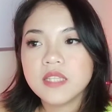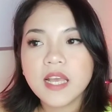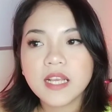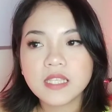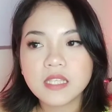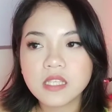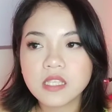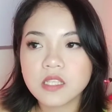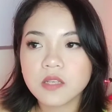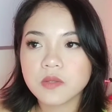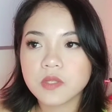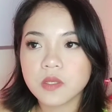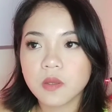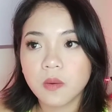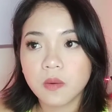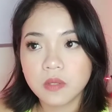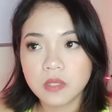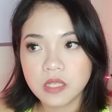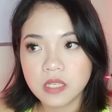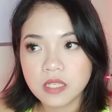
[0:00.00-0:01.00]
Next
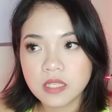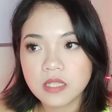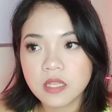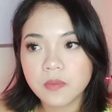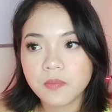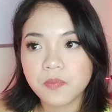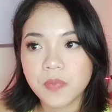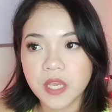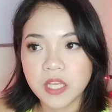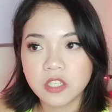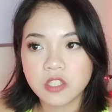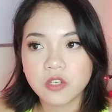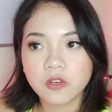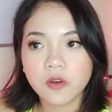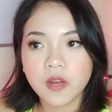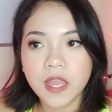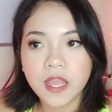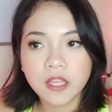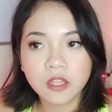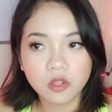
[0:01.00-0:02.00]
is the page
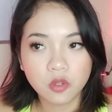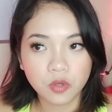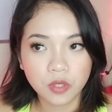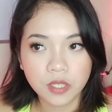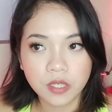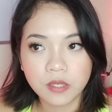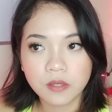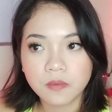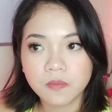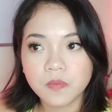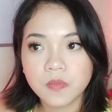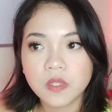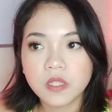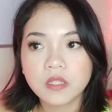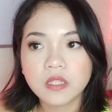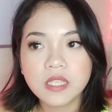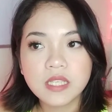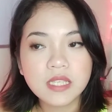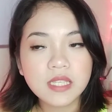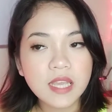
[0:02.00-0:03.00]
creator.
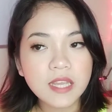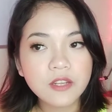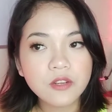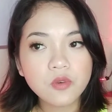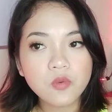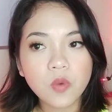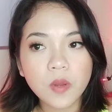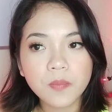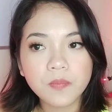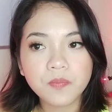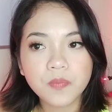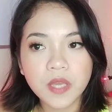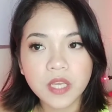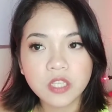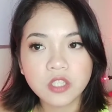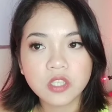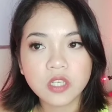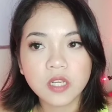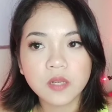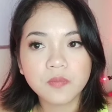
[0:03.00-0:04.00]
Design your web
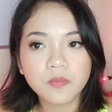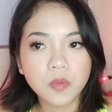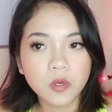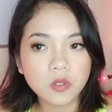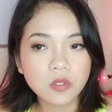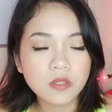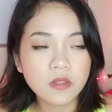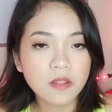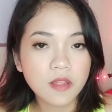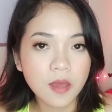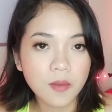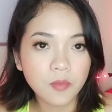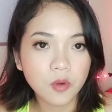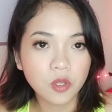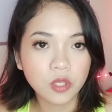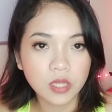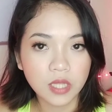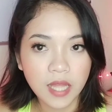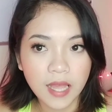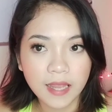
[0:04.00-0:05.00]
page and post them
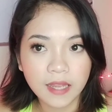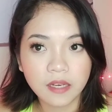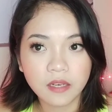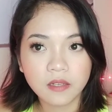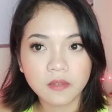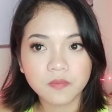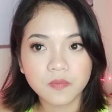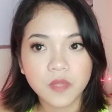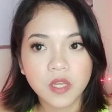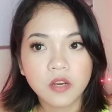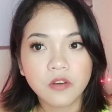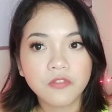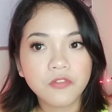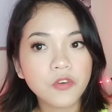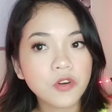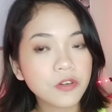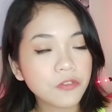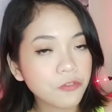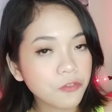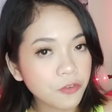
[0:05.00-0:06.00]
online
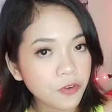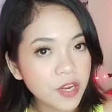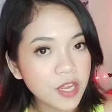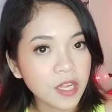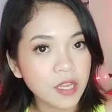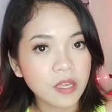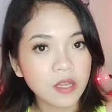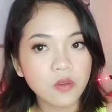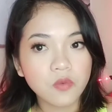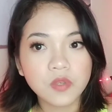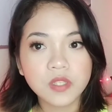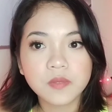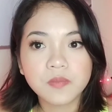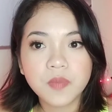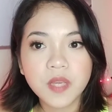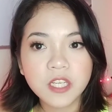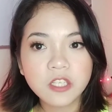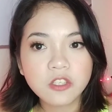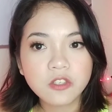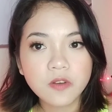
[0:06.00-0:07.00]
for free
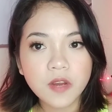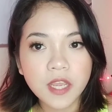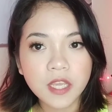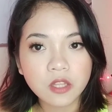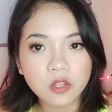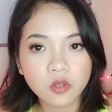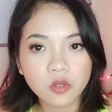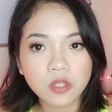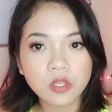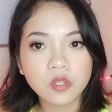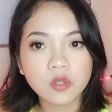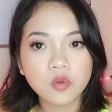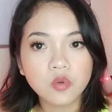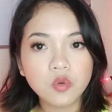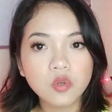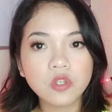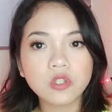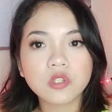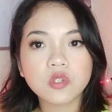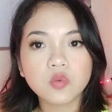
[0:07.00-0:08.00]
with Page Creator,
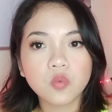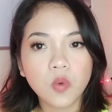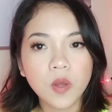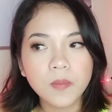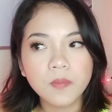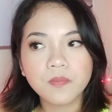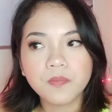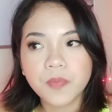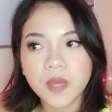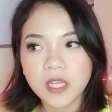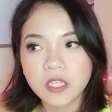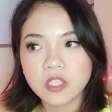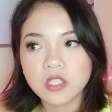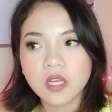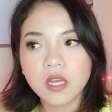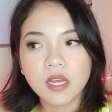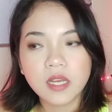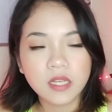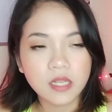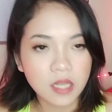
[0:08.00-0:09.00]
Google's web
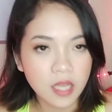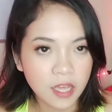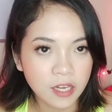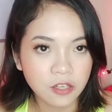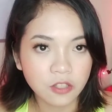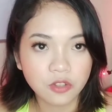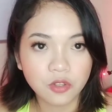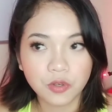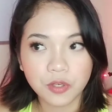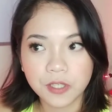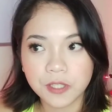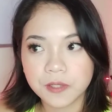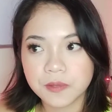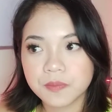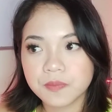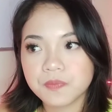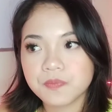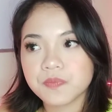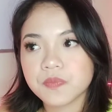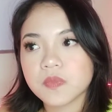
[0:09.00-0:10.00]
page editor.
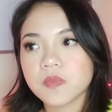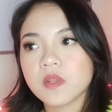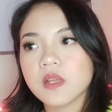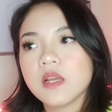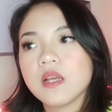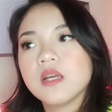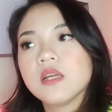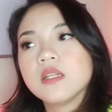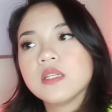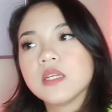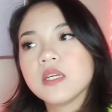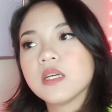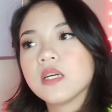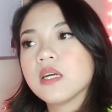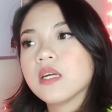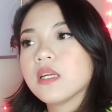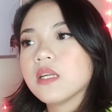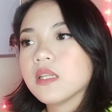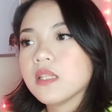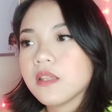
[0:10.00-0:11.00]

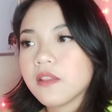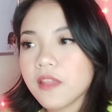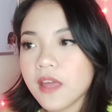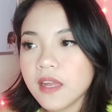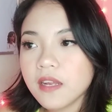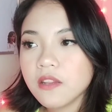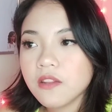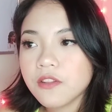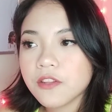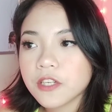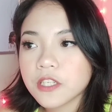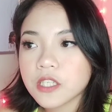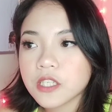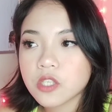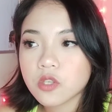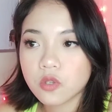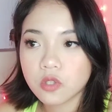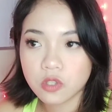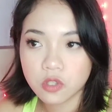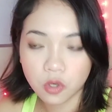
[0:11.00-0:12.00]
Then
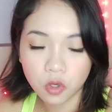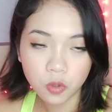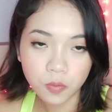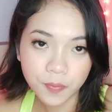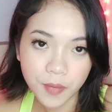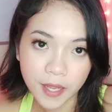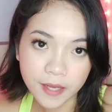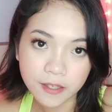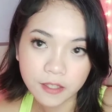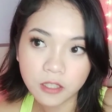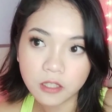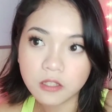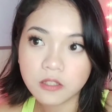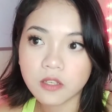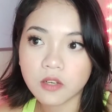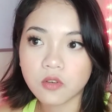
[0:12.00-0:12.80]
there's Control Panel.